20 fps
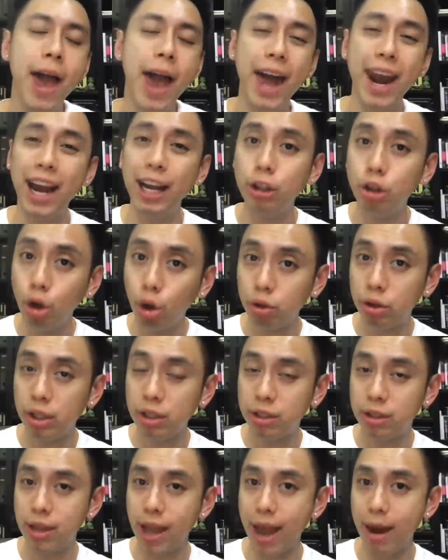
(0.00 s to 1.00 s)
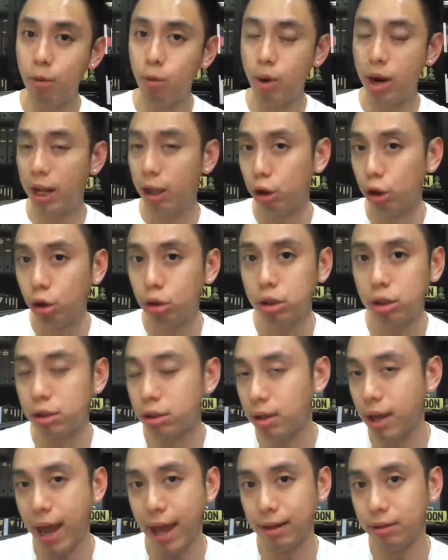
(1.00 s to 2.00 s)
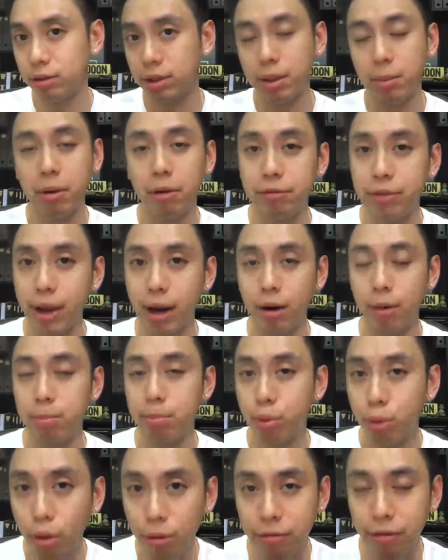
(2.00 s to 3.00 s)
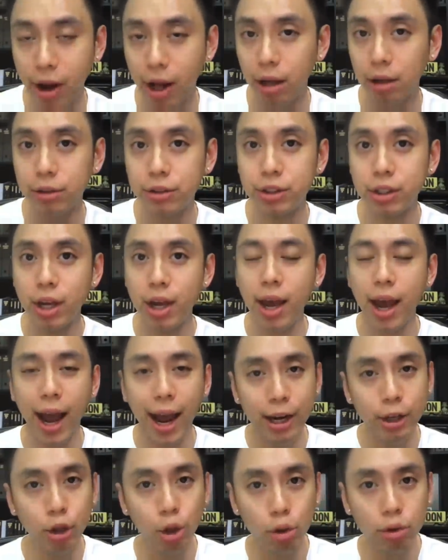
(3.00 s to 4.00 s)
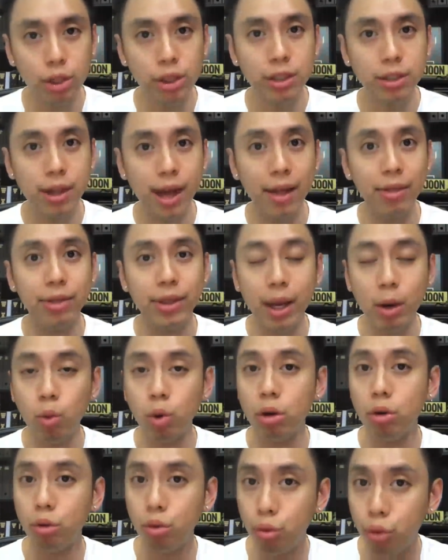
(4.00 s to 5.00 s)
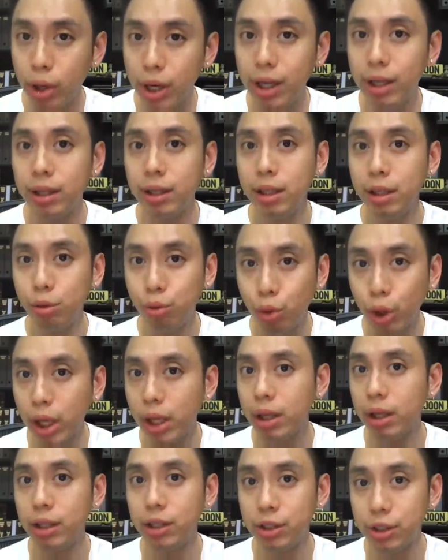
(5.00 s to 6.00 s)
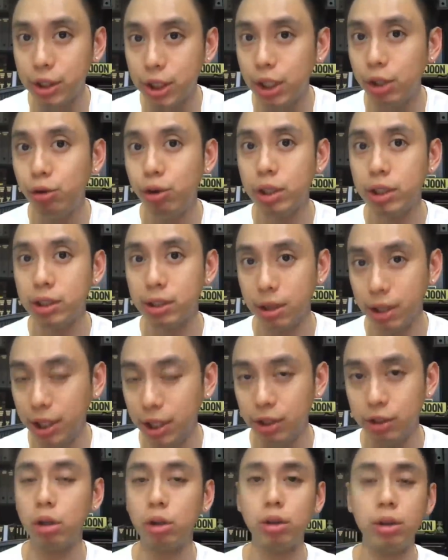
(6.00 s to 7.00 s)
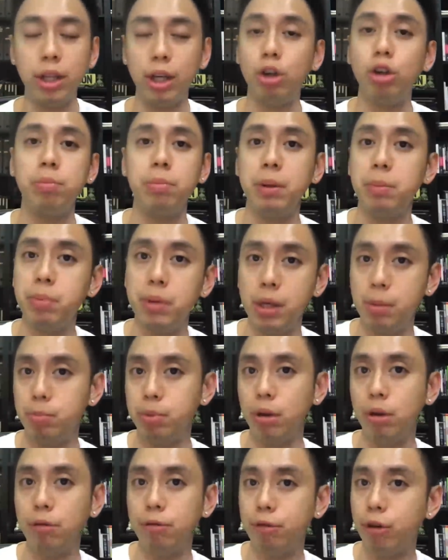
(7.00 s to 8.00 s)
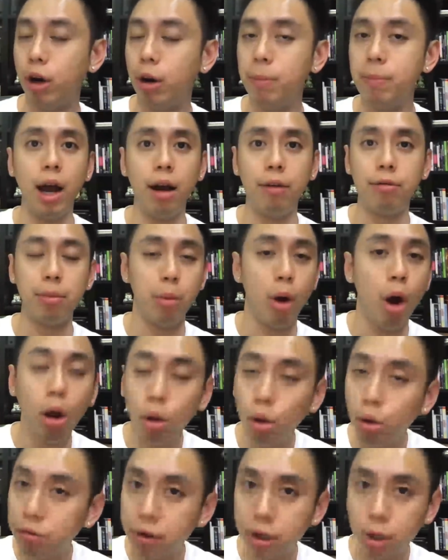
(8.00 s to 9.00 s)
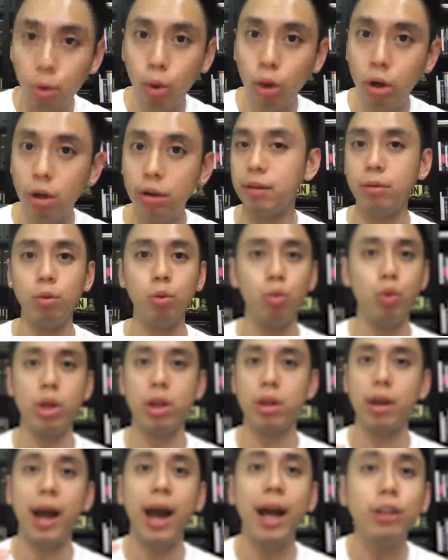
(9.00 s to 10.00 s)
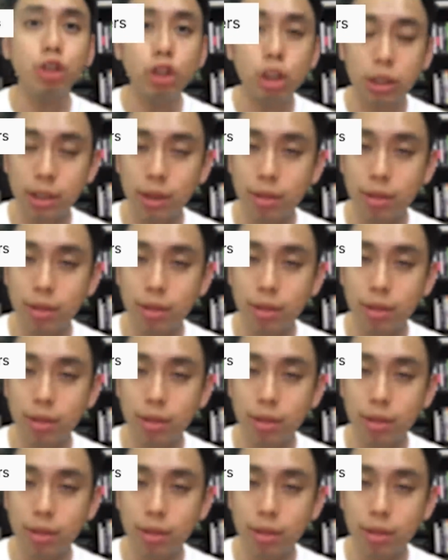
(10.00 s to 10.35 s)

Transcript: And I noticed that when I looked at some of their profiles, I noticed that they were really, really serious leads. They could be people from all over the world with hundreds and